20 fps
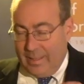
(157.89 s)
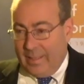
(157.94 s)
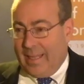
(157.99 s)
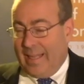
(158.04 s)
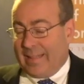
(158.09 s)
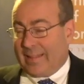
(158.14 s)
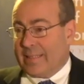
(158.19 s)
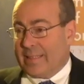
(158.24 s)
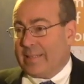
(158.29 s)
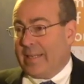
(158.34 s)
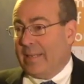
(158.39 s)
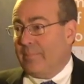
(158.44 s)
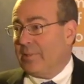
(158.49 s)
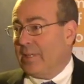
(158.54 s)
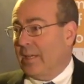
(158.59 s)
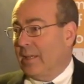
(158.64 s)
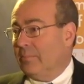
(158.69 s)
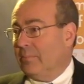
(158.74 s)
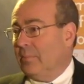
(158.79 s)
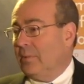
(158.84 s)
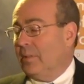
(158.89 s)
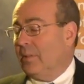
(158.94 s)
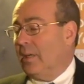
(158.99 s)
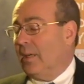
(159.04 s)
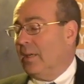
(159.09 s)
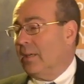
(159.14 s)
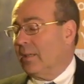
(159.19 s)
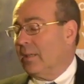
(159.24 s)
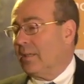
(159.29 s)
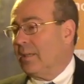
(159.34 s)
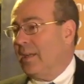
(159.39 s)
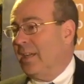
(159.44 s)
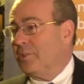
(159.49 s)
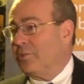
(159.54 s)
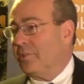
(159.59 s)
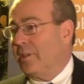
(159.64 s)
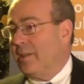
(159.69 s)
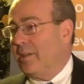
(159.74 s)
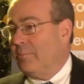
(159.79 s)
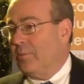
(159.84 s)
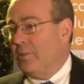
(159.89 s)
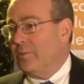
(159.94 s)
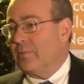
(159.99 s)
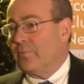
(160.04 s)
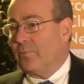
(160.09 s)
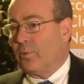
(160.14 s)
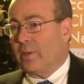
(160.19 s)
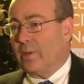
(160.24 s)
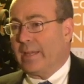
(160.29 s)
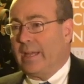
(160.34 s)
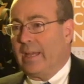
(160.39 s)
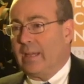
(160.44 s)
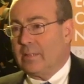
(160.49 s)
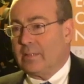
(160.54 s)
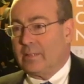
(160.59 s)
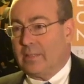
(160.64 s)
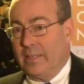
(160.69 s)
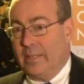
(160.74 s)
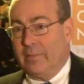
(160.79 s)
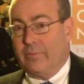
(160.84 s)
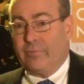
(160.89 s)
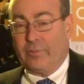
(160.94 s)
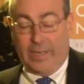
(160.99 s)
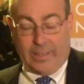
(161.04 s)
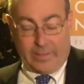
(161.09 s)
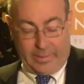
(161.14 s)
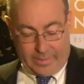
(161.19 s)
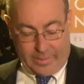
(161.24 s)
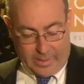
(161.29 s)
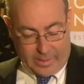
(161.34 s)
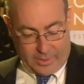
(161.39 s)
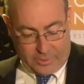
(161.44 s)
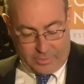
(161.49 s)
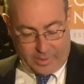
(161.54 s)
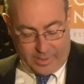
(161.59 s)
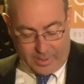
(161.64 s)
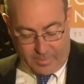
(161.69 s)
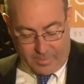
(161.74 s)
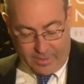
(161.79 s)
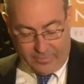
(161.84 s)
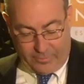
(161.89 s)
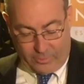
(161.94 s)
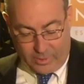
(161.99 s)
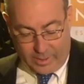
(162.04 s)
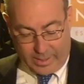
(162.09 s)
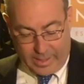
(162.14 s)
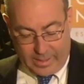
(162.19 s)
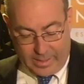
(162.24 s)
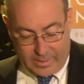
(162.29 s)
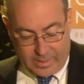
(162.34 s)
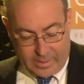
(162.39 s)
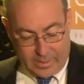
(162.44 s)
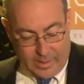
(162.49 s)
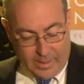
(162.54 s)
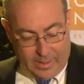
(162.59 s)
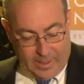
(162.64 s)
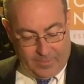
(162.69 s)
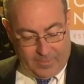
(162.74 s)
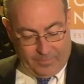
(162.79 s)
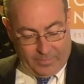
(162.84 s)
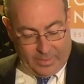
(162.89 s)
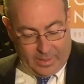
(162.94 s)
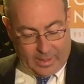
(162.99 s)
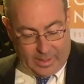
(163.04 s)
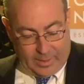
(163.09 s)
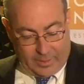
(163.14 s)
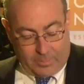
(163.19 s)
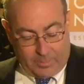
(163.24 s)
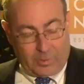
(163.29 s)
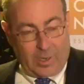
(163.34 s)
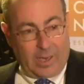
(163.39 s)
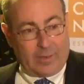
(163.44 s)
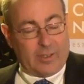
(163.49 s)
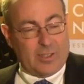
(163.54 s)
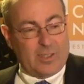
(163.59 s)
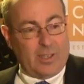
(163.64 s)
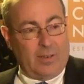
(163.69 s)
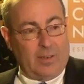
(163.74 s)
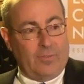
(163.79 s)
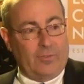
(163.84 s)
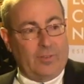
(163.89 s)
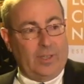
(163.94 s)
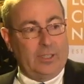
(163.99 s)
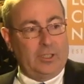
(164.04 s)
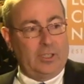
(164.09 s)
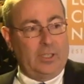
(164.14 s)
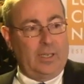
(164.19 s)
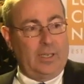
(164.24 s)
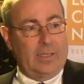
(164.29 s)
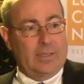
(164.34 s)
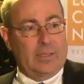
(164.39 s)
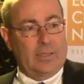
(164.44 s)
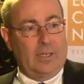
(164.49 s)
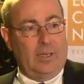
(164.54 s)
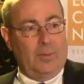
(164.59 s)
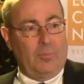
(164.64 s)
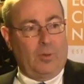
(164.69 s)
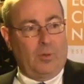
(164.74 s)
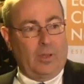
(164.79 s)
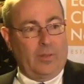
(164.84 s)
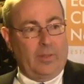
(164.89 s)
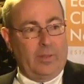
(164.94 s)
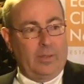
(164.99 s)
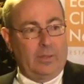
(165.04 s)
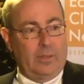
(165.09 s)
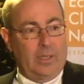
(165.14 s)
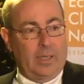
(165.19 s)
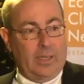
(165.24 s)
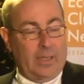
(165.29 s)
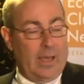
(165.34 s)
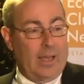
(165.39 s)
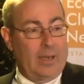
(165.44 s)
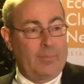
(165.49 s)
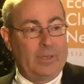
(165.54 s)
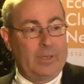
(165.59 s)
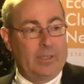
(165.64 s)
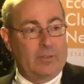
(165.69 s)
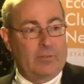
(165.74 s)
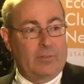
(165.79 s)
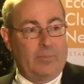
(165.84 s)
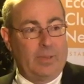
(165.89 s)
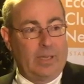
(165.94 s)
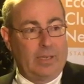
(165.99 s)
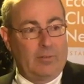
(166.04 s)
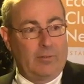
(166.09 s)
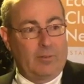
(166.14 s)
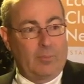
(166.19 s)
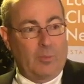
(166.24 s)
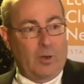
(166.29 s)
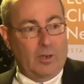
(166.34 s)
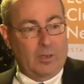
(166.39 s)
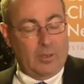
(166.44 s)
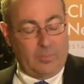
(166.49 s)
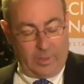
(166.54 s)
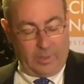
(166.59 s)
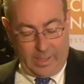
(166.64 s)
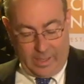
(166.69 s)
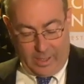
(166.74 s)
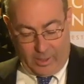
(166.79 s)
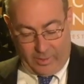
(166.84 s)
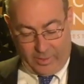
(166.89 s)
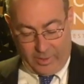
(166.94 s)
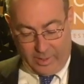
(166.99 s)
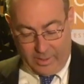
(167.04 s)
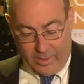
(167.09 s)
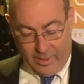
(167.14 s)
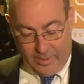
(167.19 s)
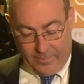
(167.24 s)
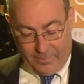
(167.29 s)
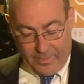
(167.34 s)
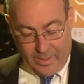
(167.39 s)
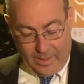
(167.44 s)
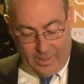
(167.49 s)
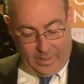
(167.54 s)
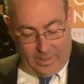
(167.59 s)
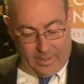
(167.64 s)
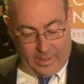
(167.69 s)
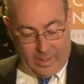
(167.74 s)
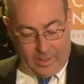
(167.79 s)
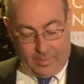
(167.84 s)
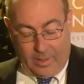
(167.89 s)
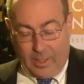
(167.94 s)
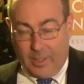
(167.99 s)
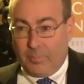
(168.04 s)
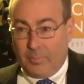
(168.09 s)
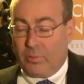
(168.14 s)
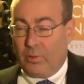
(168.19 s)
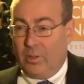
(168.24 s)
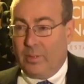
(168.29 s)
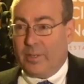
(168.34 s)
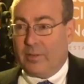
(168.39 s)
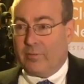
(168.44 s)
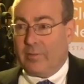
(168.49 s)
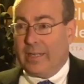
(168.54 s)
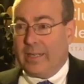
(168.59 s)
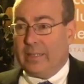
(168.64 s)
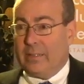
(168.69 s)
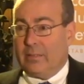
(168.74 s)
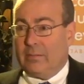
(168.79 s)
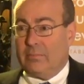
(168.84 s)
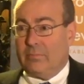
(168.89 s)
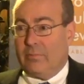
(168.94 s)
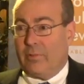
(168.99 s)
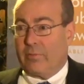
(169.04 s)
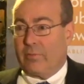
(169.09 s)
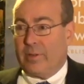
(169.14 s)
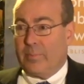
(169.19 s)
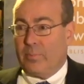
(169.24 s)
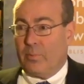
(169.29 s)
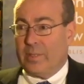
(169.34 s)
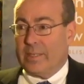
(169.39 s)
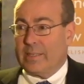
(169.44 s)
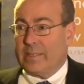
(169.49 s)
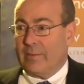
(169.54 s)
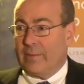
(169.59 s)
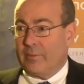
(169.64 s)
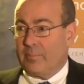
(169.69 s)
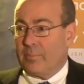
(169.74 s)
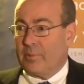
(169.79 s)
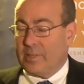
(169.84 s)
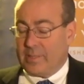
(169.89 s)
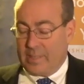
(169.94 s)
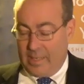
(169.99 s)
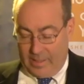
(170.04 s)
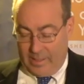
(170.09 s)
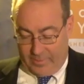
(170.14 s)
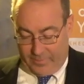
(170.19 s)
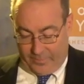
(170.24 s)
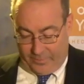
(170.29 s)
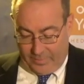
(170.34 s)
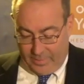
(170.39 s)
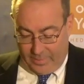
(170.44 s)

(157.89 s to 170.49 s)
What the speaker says: At the same time, contrary to most forecasts and, frankly, contrary to my forecast, the progress on inflation has come while the economy has remained remarkably healthy. Unemployment rate, 3.7%.